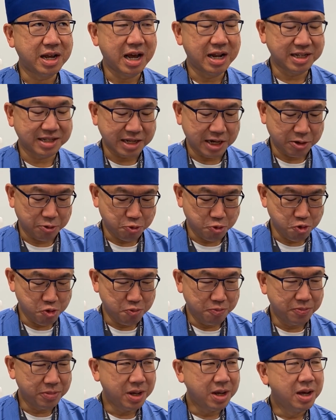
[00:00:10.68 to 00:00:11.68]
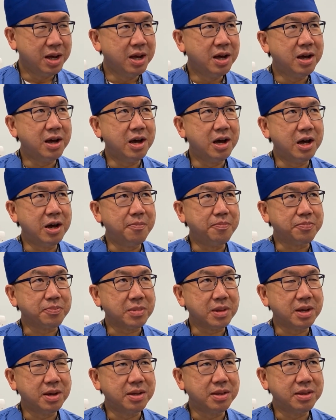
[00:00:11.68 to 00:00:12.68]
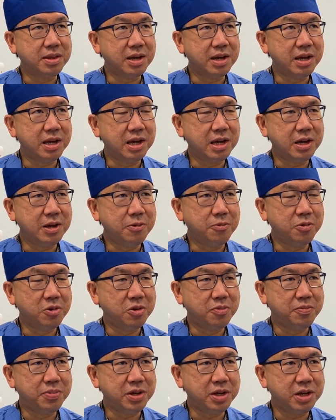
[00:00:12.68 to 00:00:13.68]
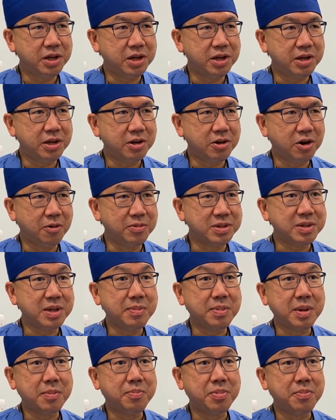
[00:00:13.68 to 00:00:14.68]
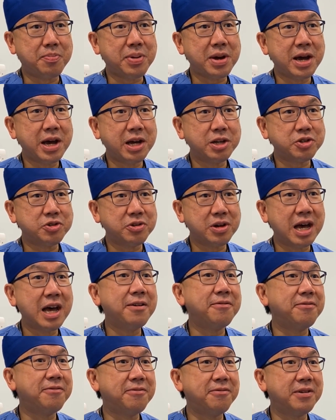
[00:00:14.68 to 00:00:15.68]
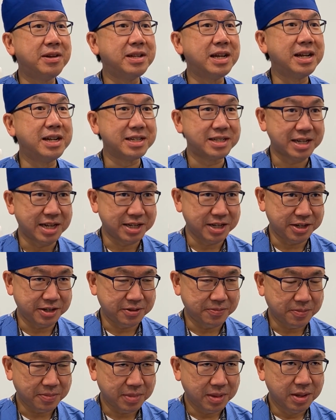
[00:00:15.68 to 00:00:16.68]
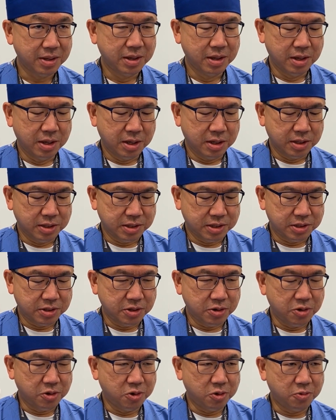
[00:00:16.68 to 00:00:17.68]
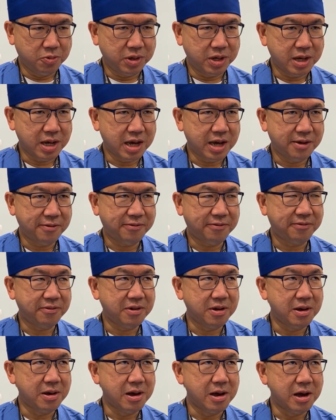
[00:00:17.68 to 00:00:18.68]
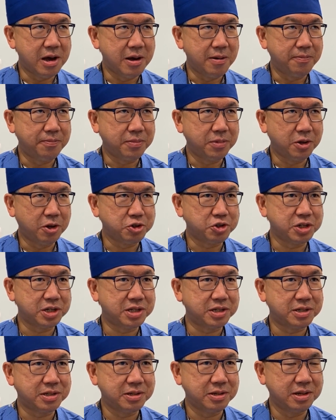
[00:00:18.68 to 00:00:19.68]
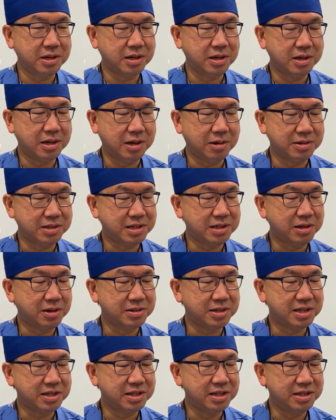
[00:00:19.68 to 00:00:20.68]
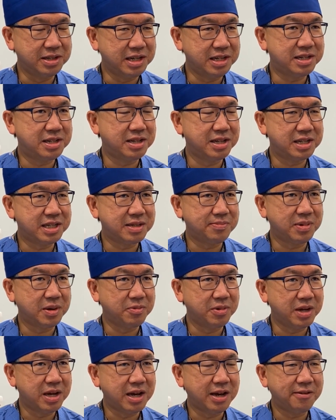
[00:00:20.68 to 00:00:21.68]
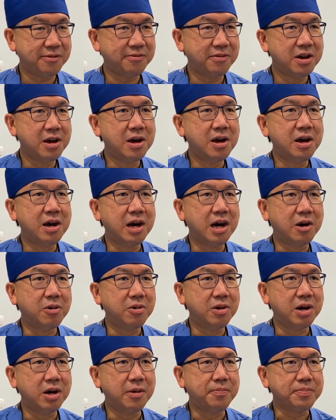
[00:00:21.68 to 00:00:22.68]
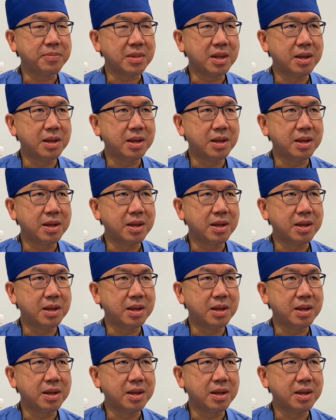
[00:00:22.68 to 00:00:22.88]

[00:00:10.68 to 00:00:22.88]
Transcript: anesthetic room, they will obviously be prepared to have an anesthetic. So we have not just ourselves as anaesthetists, but we have our